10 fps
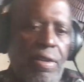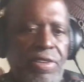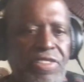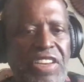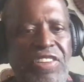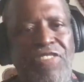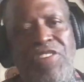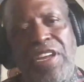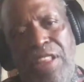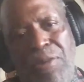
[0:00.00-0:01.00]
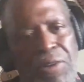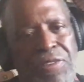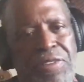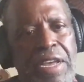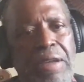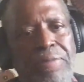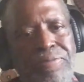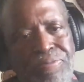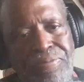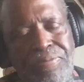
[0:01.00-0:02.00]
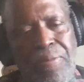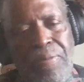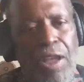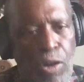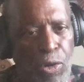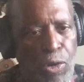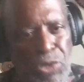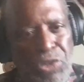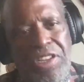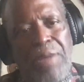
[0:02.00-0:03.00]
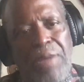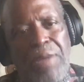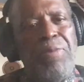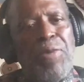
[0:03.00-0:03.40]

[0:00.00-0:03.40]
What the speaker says: 60 feet, there was a little two-step stoop.